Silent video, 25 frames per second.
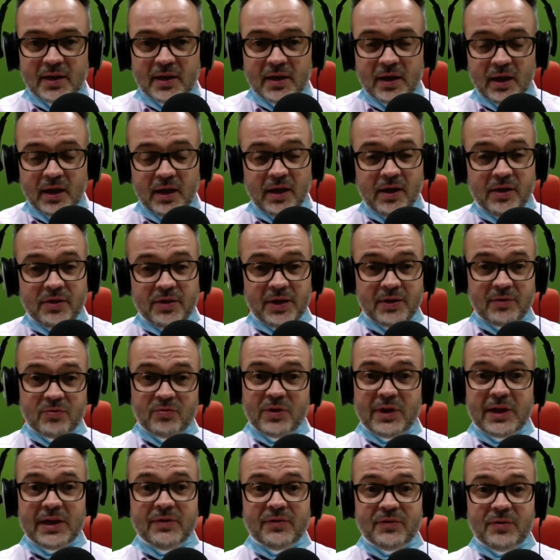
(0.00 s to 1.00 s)
I think
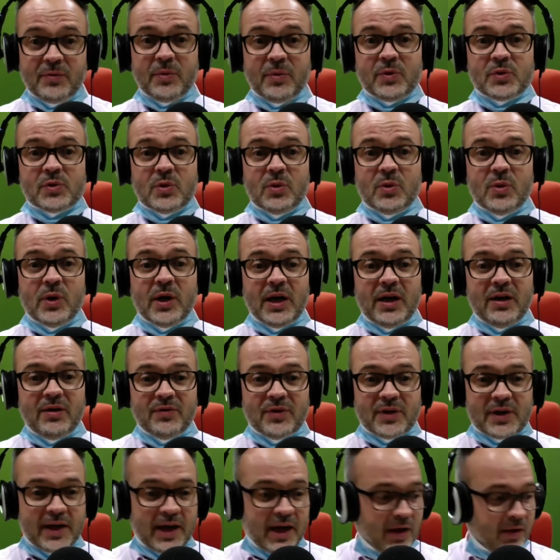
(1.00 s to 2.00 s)
really from us all here at
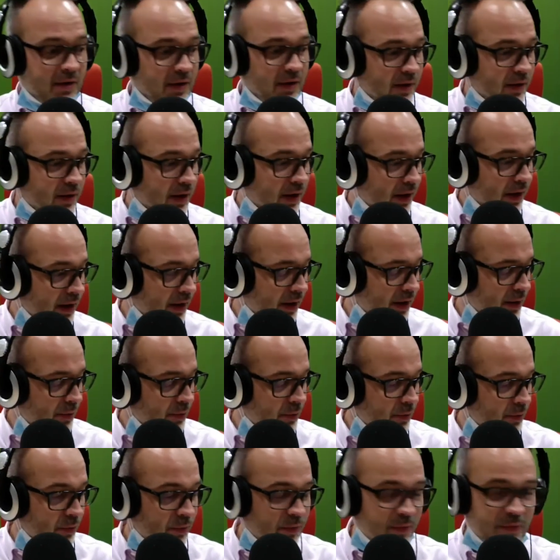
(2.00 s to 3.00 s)

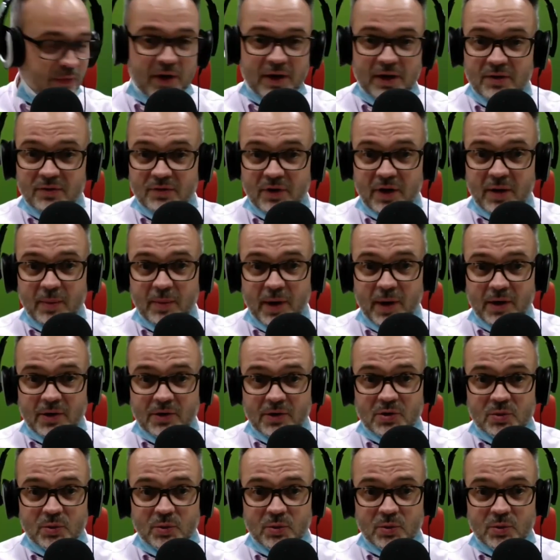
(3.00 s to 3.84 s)
Vicera, thank you very much.